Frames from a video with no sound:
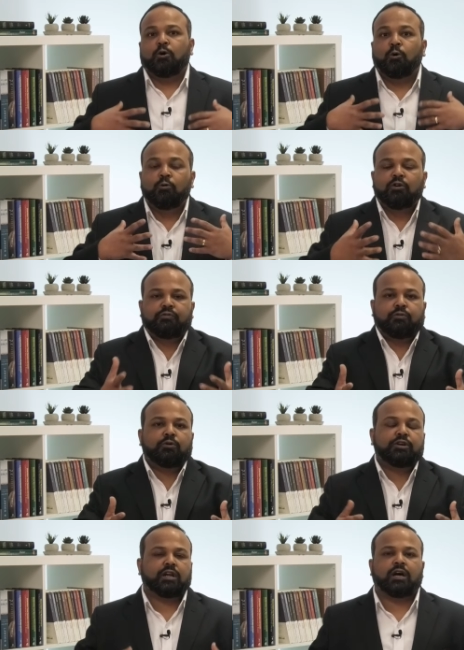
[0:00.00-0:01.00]

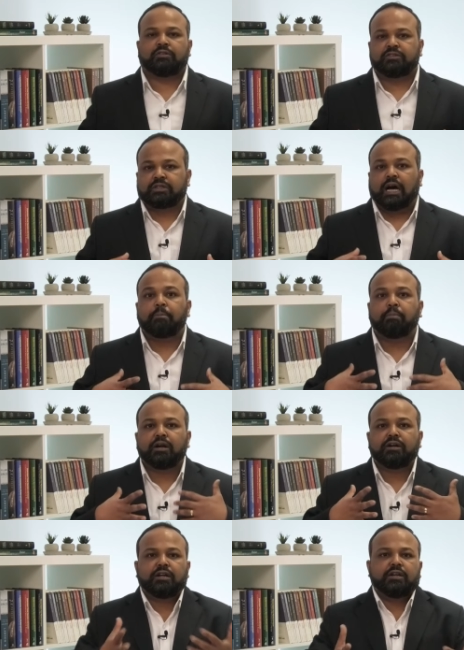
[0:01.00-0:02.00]
overflowing love, this
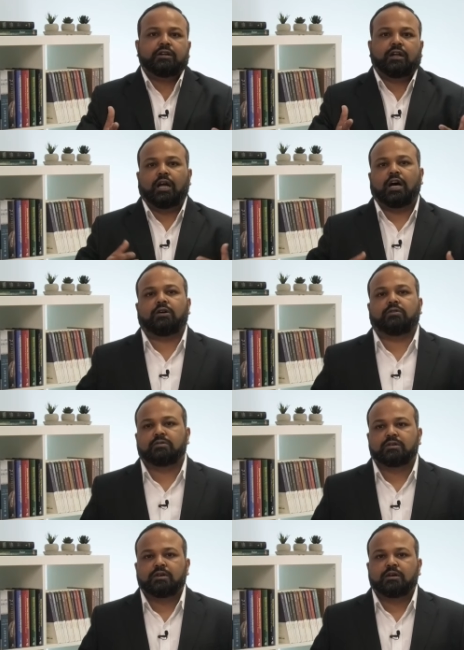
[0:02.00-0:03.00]
abundant love
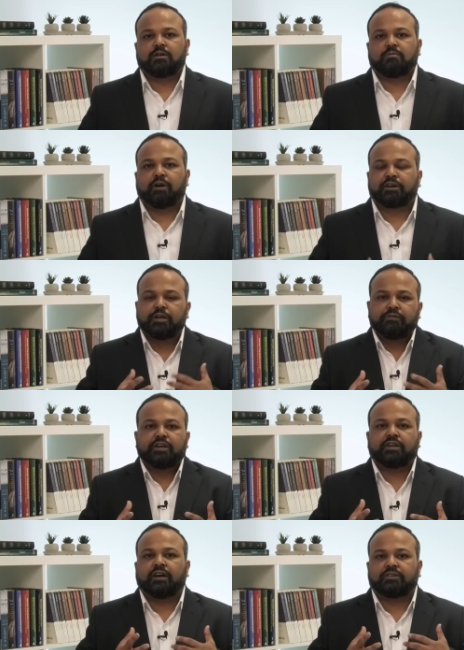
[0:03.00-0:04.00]
by
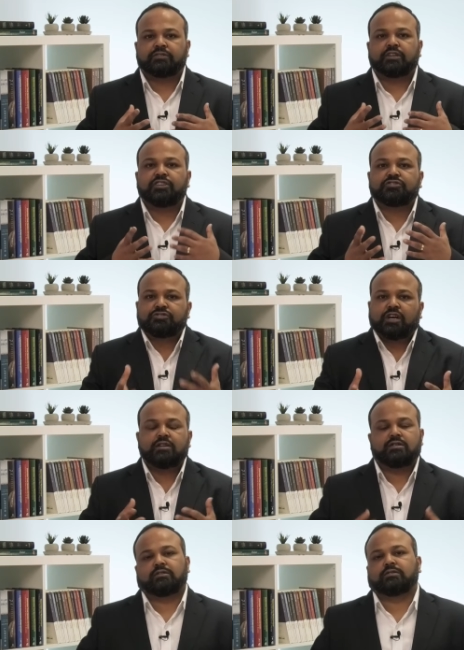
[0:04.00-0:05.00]
giving us his
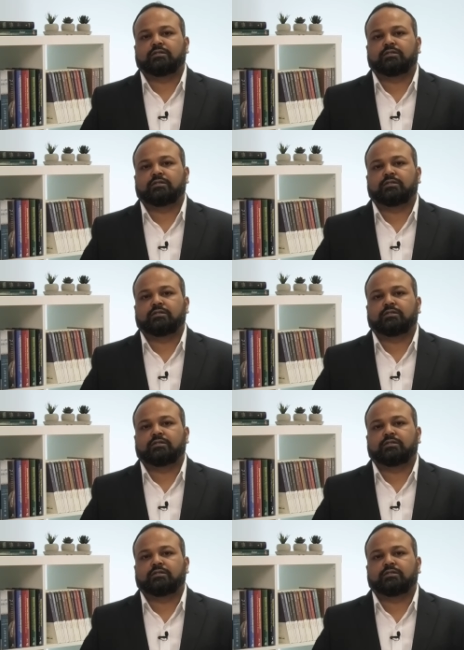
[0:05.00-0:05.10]
Son.